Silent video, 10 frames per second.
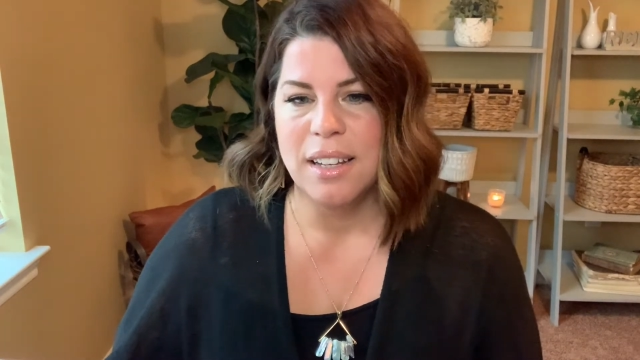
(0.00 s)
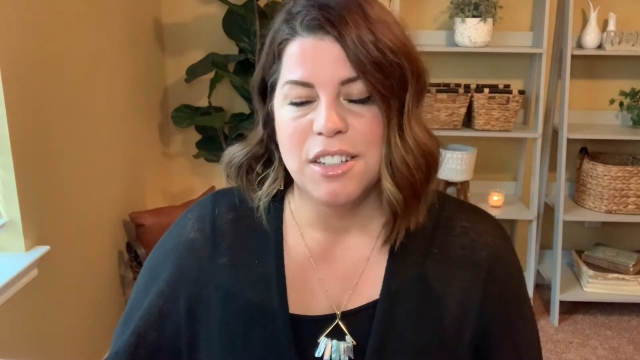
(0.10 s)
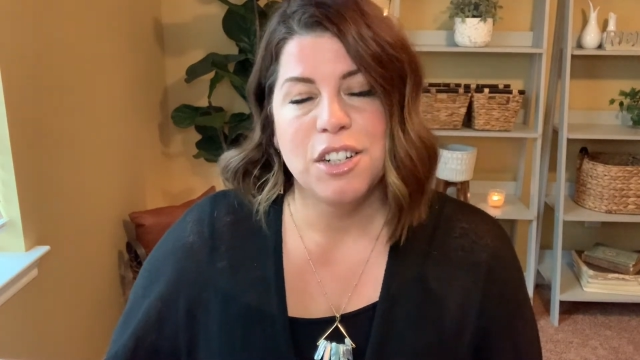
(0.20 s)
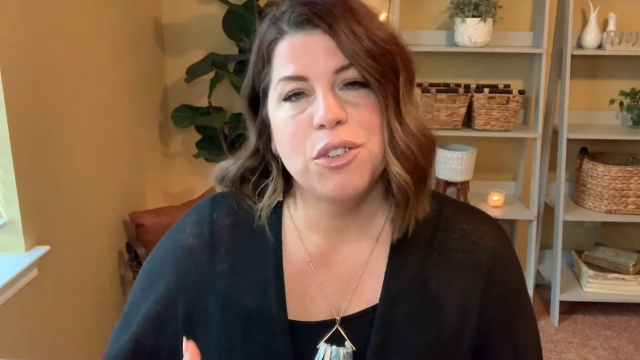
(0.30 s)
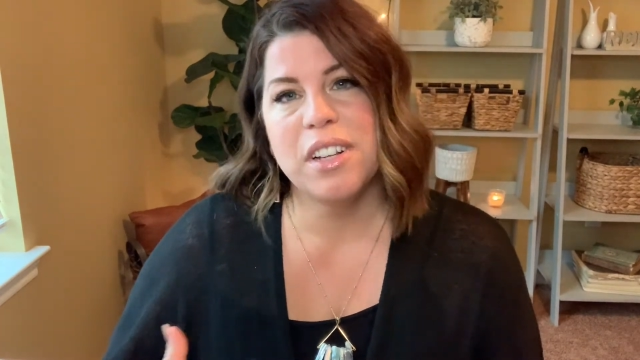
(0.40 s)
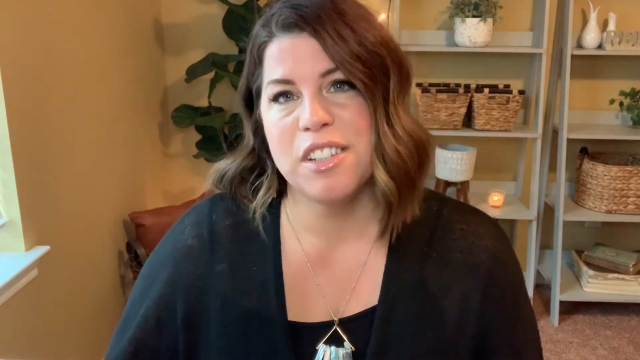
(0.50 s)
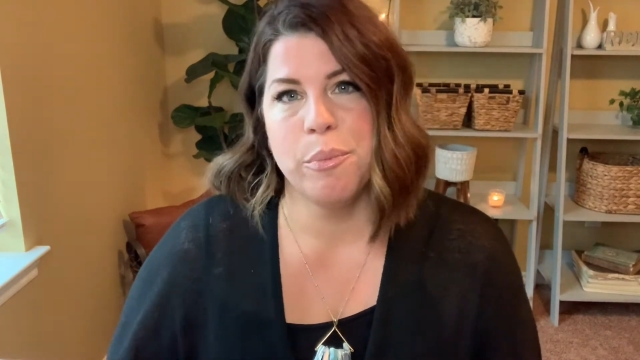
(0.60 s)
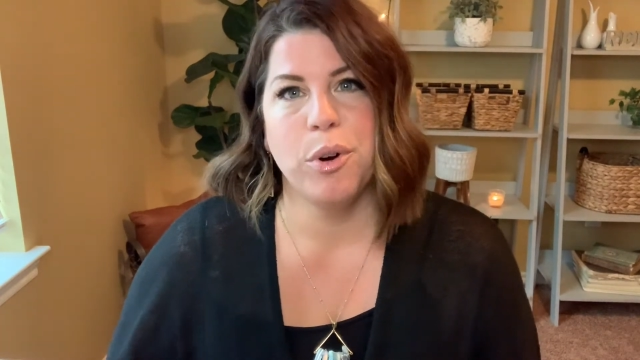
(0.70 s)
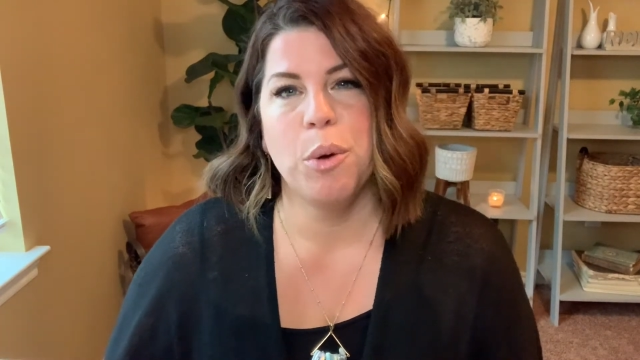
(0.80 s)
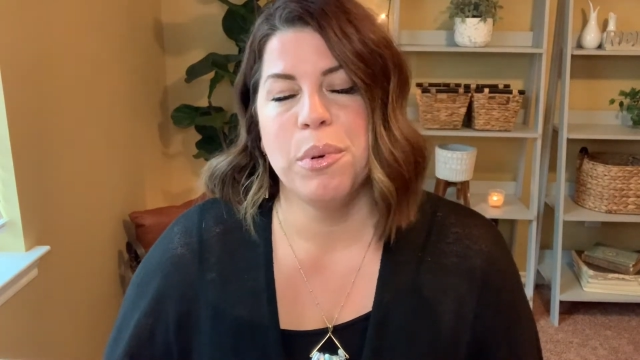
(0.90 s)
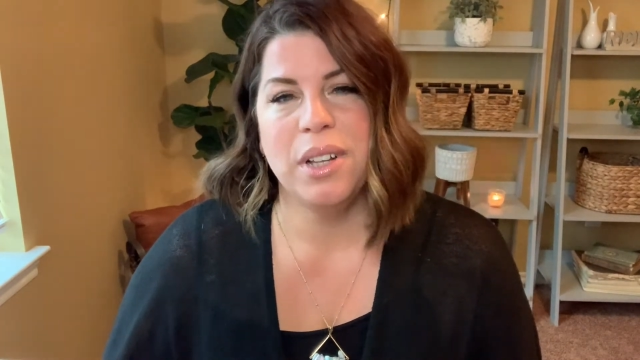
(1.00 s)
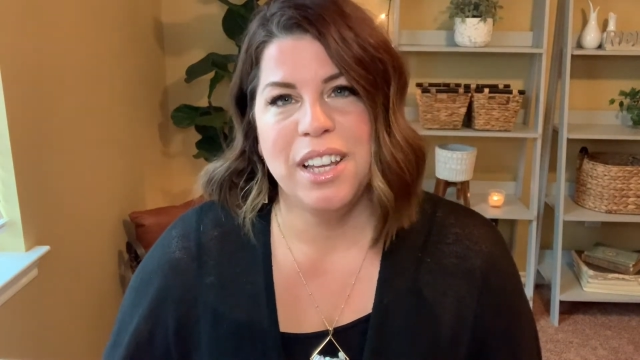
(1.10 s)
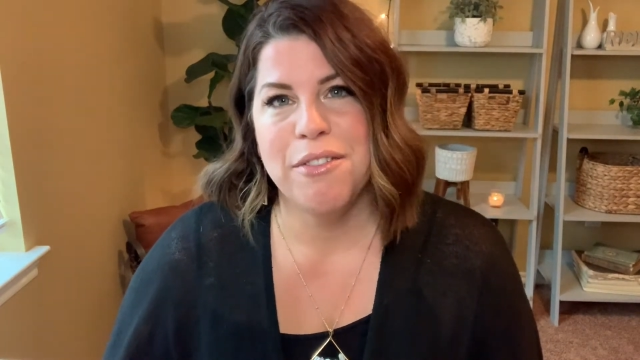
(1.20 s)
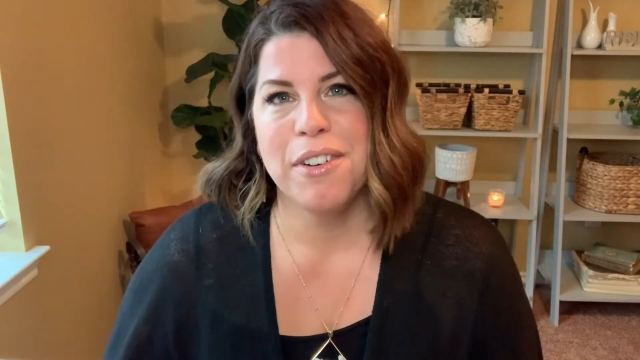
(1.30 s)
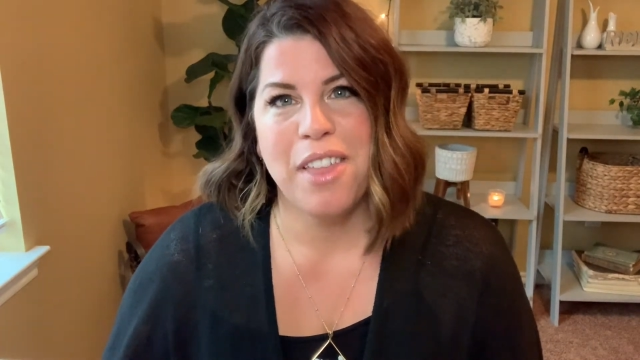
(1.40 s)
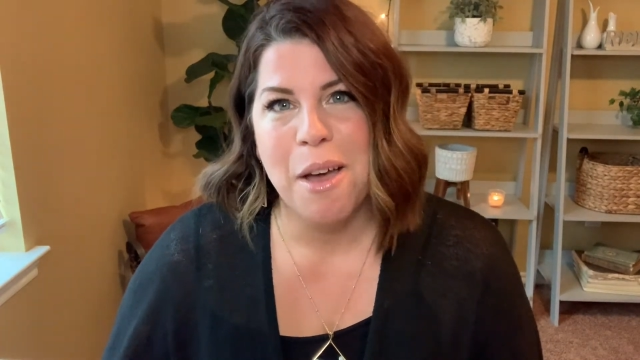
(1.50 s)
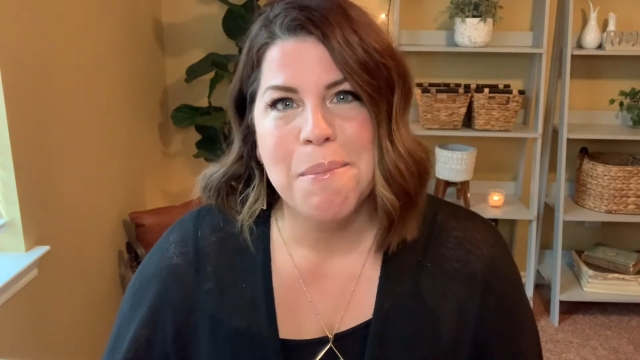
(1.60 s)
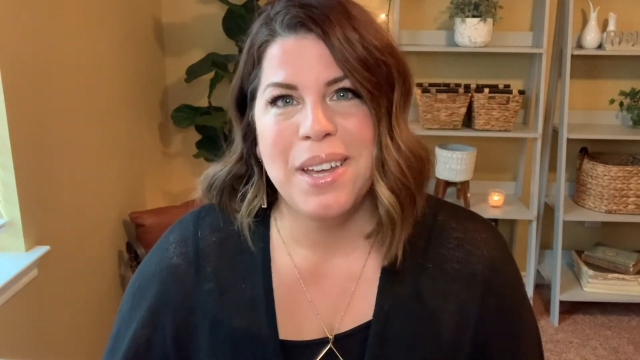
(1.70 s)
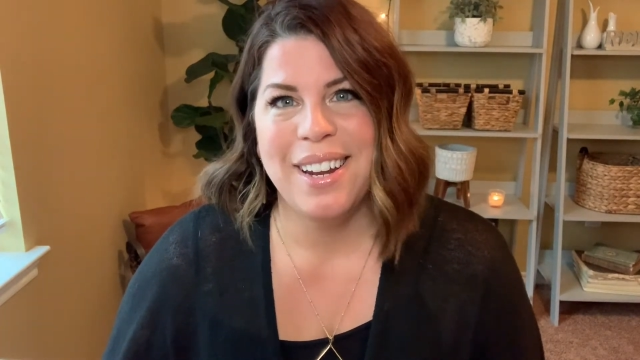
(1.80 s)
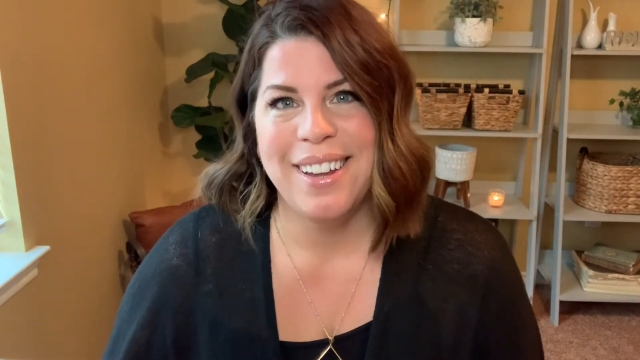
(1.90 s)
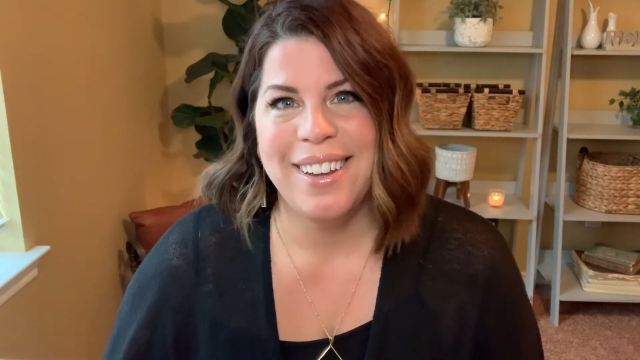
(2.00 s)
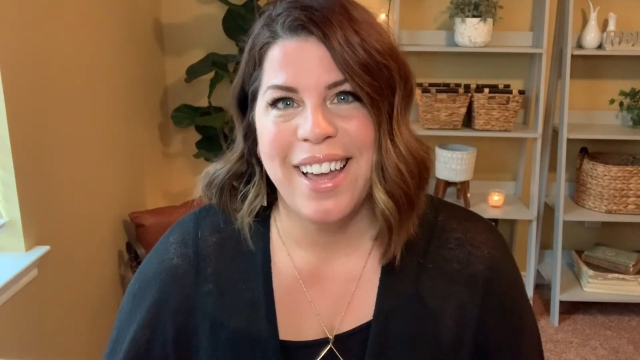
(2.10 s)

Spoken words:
to dress appropriately for that meeting